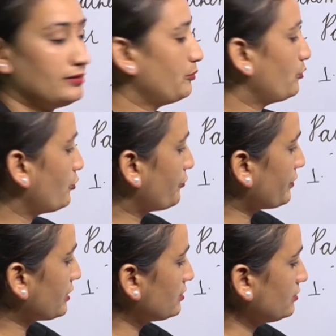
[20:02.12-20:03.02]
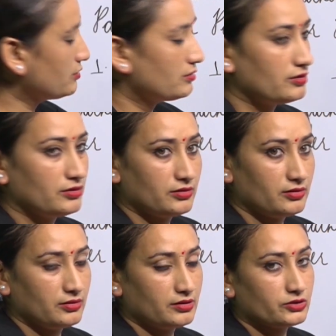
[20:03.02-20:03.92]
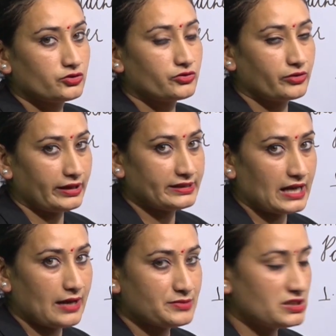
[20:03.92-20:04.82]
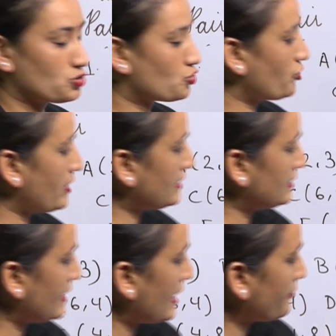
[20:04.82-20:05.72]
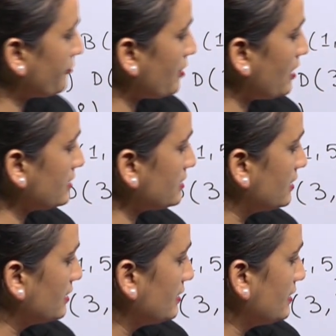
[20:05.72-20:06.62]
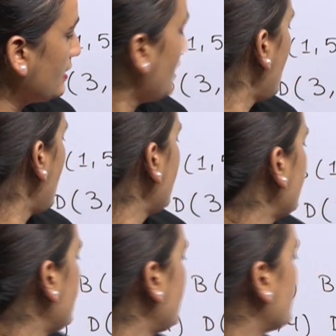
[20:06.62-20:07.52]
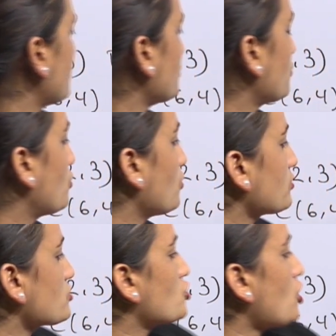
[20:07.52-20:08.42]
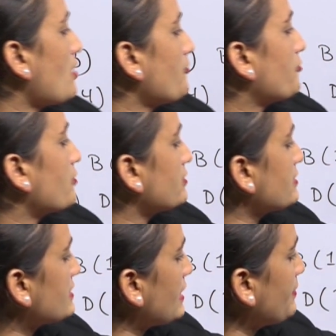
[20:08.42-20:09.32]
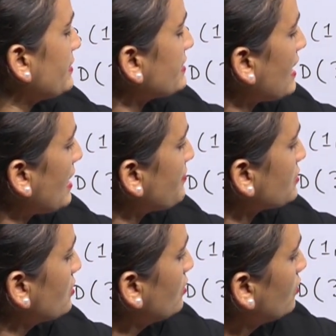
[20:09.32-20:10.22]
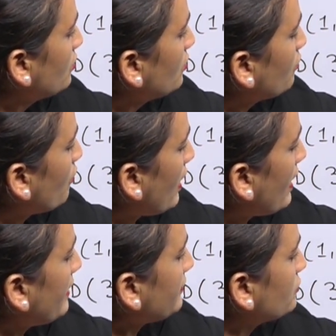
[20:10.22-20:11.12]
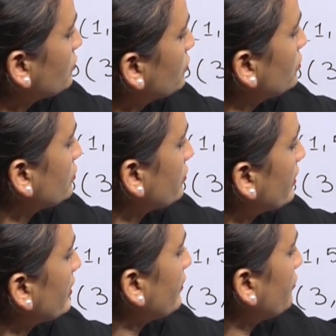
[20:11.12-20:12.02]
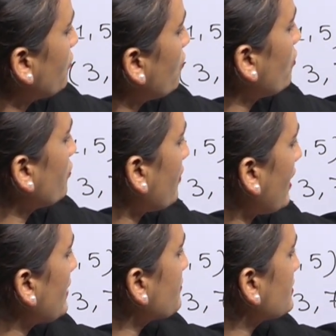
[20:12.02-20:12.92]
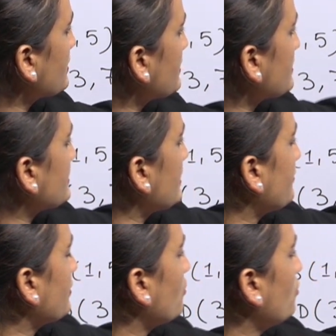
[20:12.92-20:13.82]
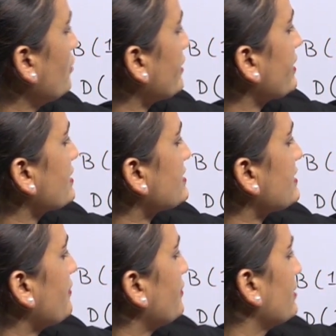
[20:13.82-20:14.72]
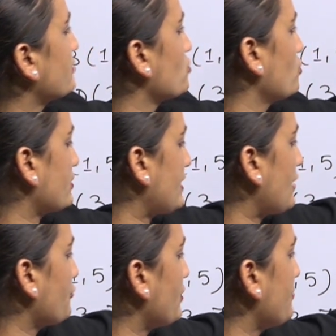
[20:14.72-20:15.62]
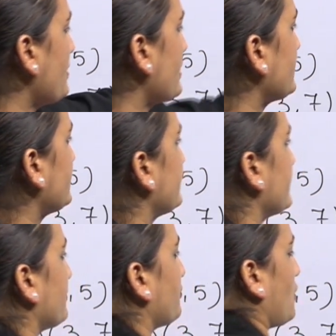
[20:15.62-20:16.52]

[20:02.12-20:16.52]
moving 3 times straightly at front and then jump for the 7 times. 1, 2, 3, 4, 5, 6, 7. Oh, here is 7. So, can we make it here?